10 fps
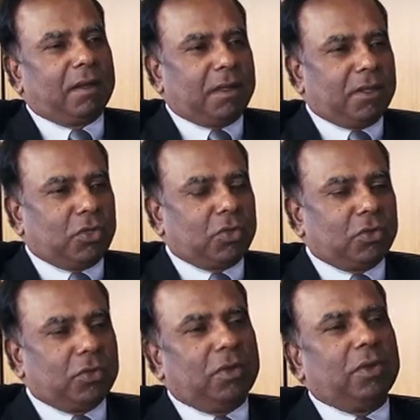
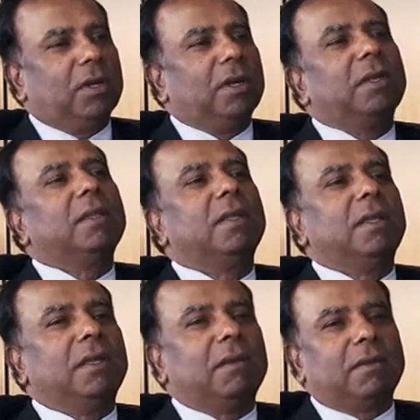into
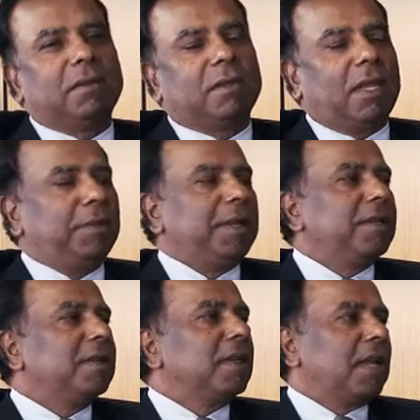the
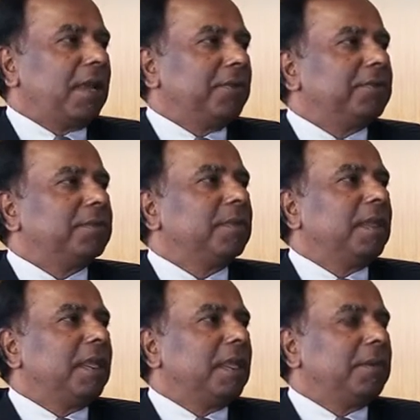celebrating life,
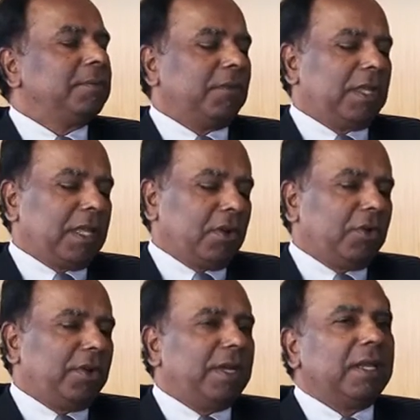when they
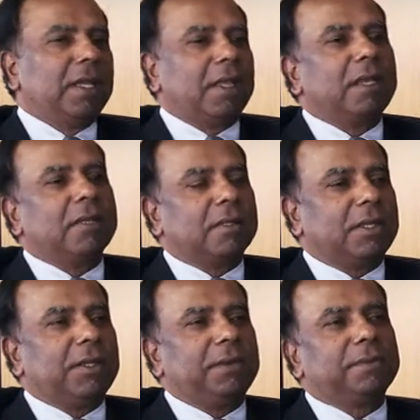go to India, they
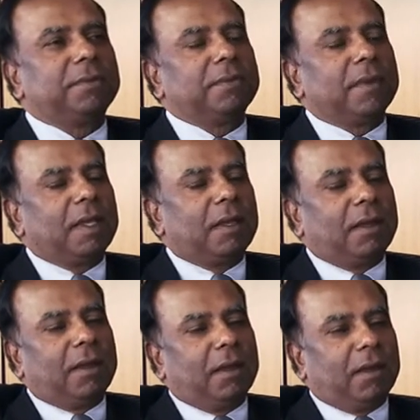see
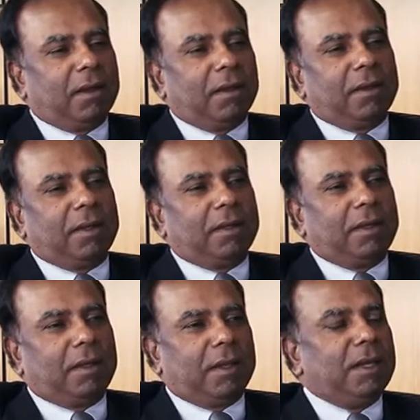
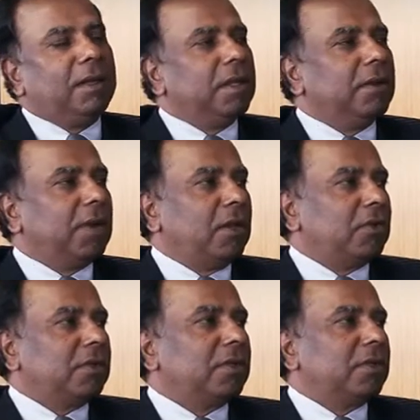the Indian
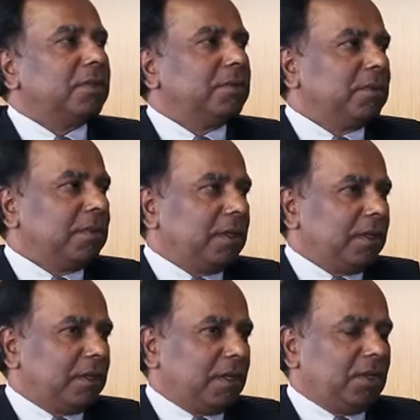value system,
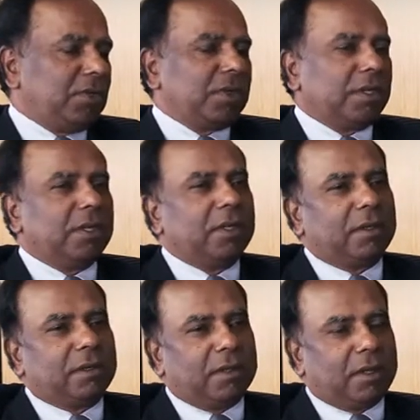the
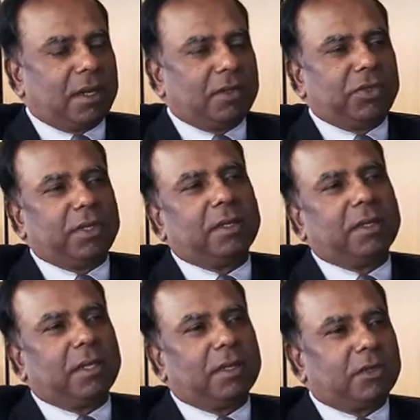culture,
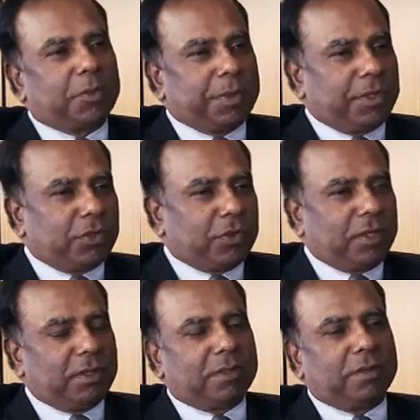religion and
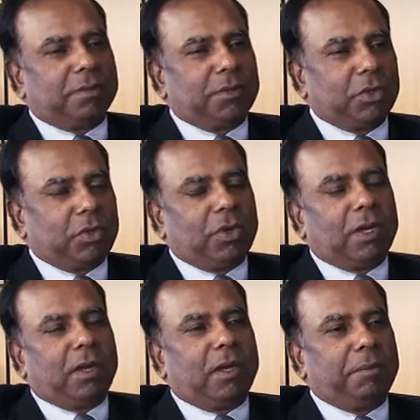spiritualism,
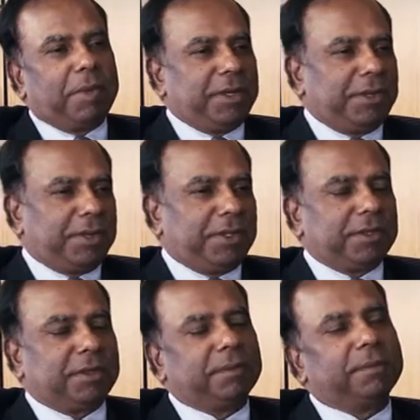yoga and
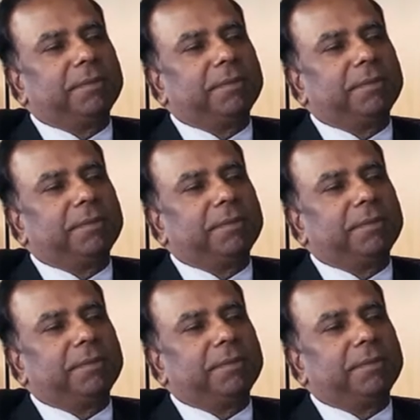meditation